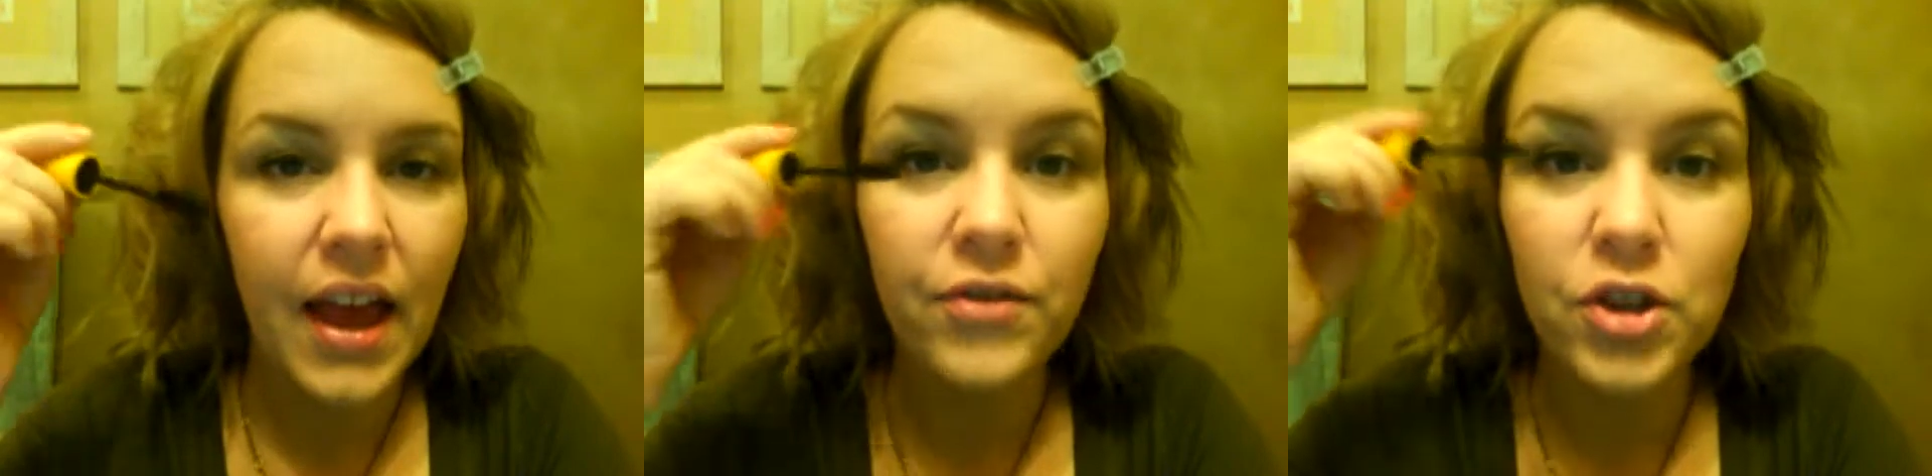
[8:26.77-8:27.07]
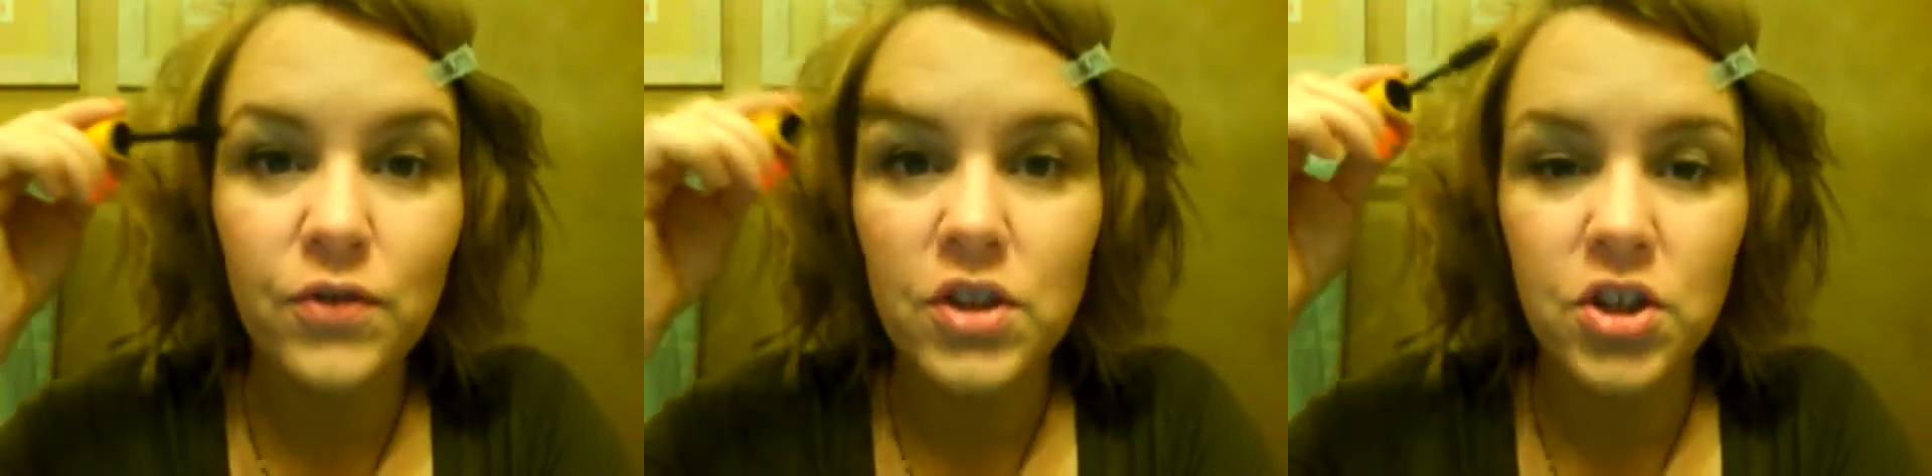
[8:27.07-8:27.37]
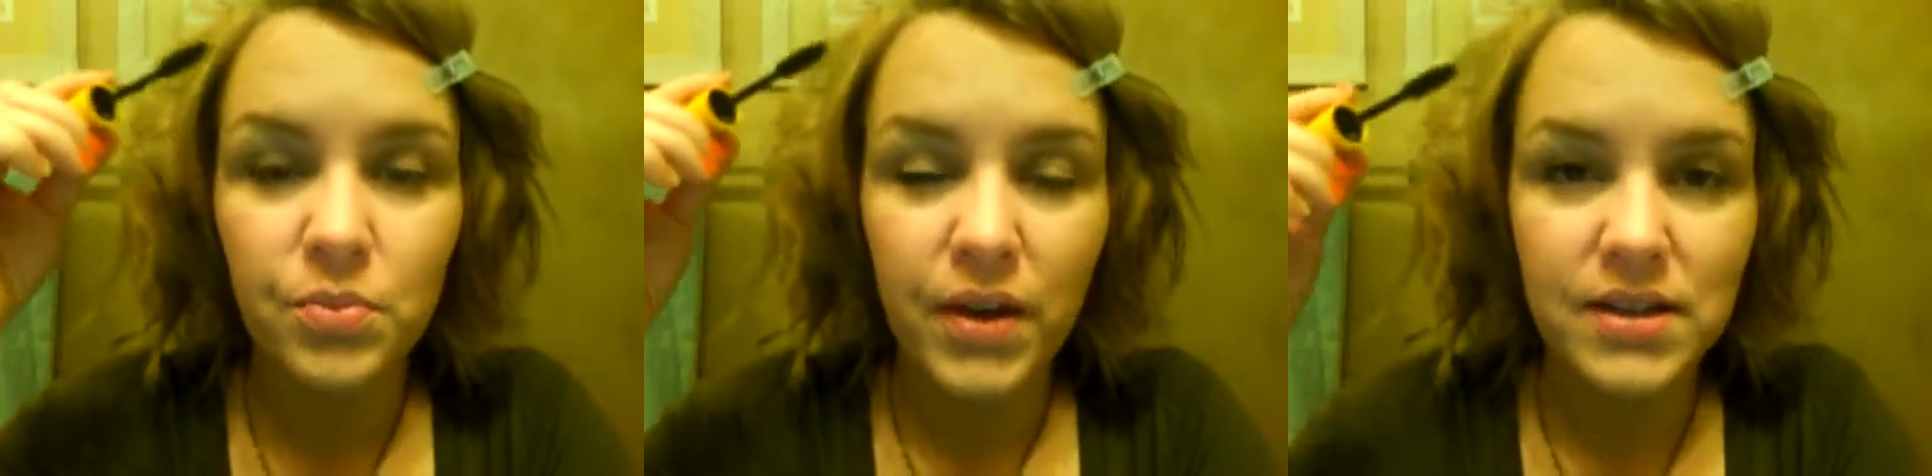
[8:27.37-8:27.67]
after you've
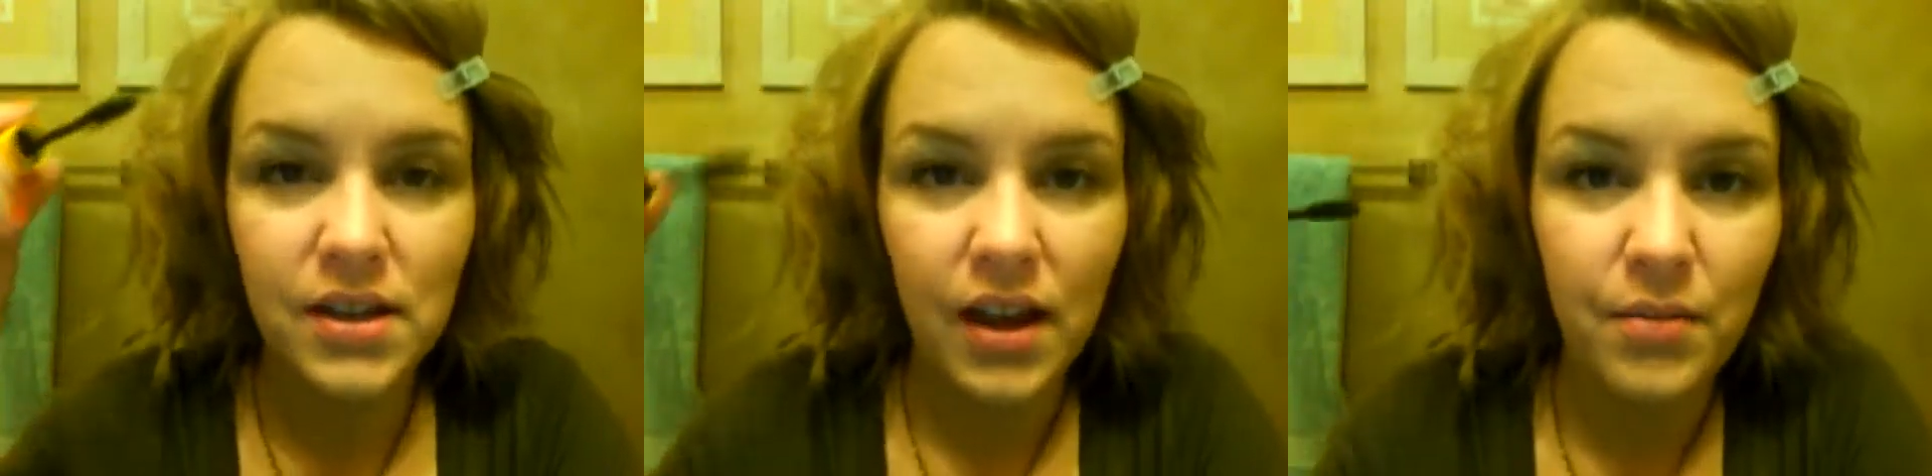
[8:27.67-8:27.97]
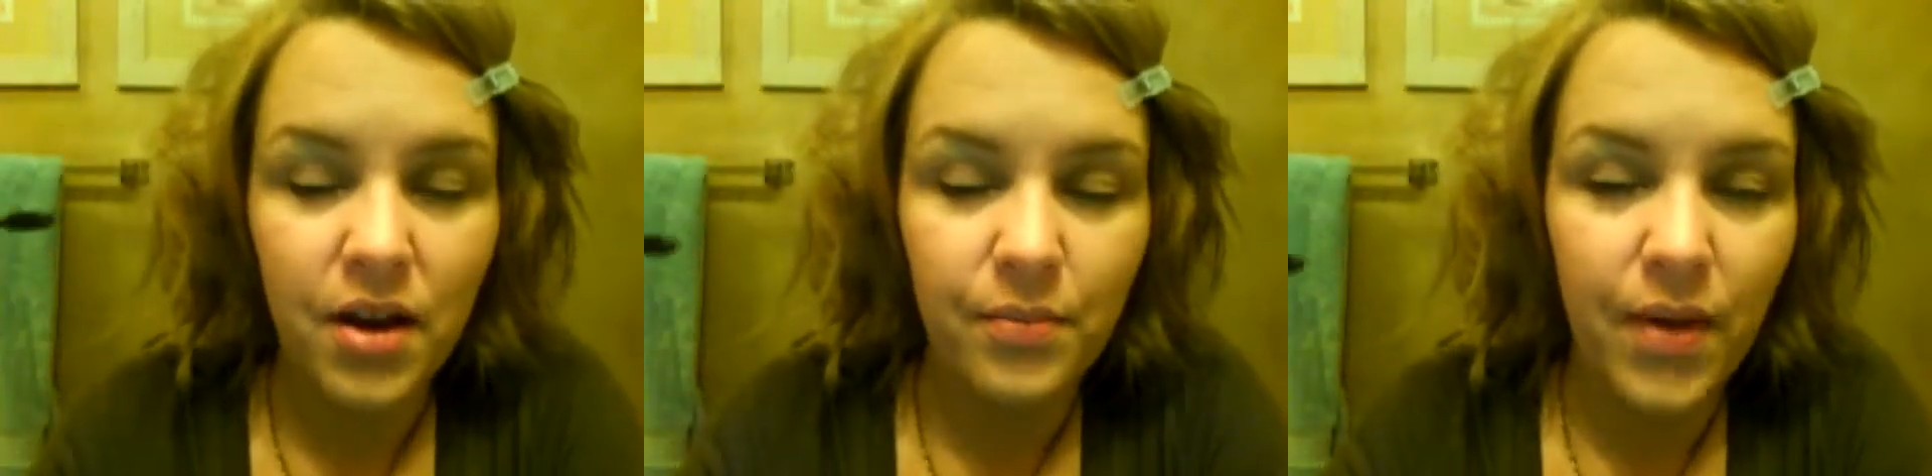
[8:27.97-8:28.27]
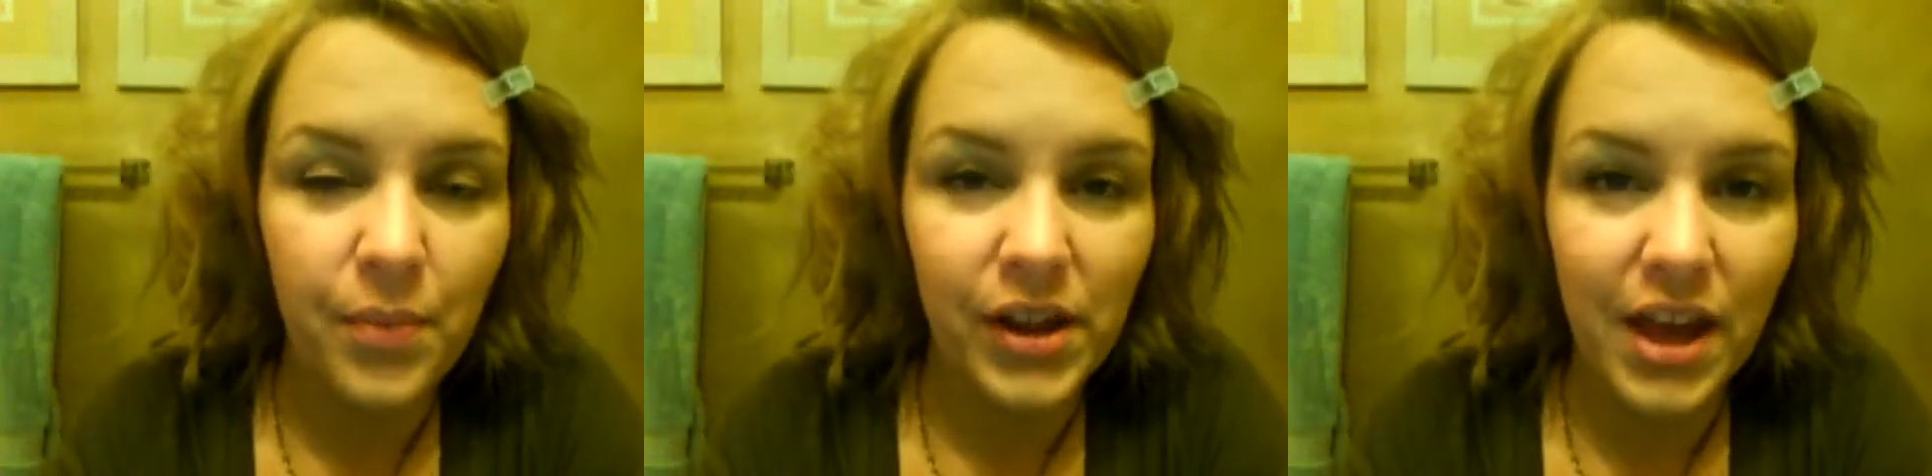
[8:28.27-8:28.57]
done your basic
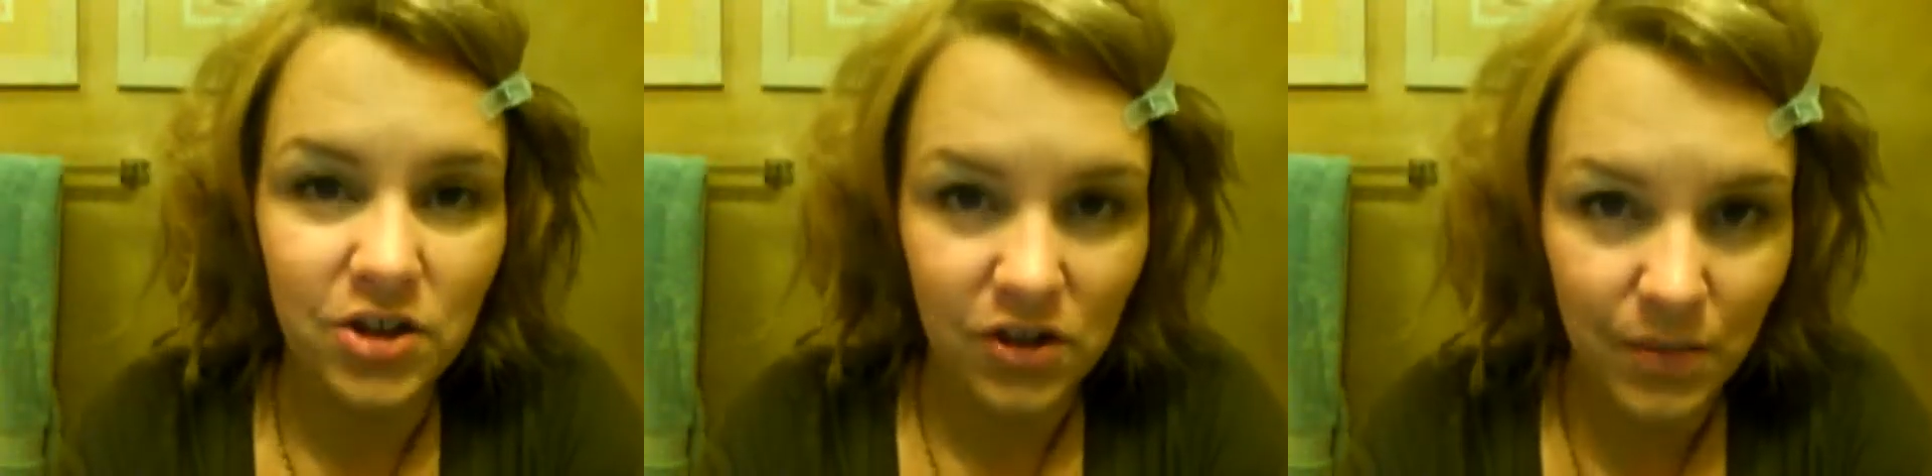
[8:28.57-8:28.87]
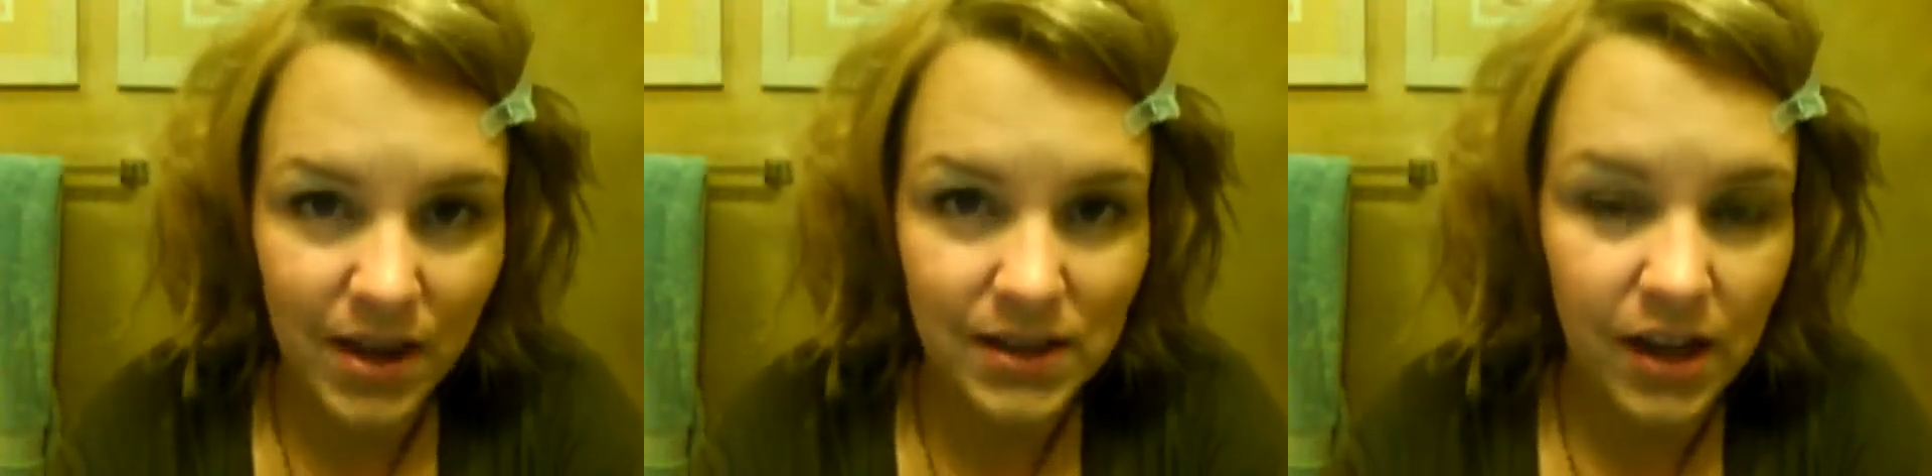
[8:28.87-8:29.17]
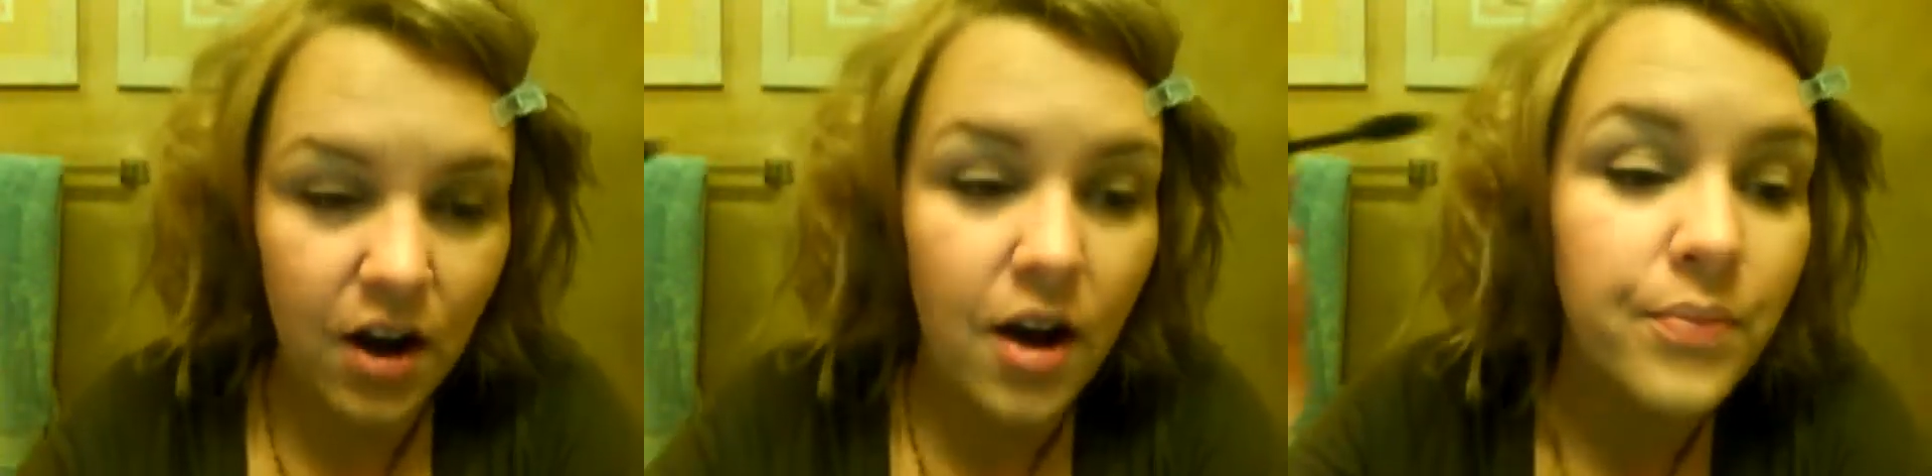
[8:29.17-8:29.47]
application of
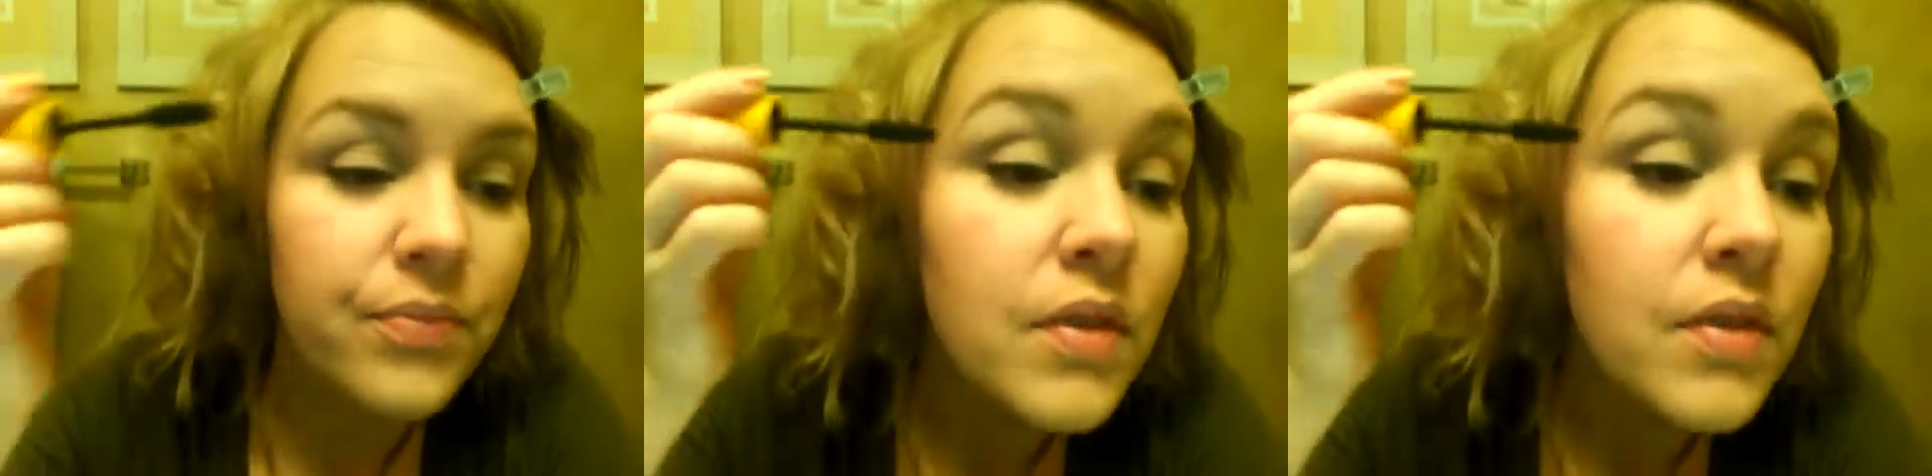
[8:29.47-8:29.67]
mascara,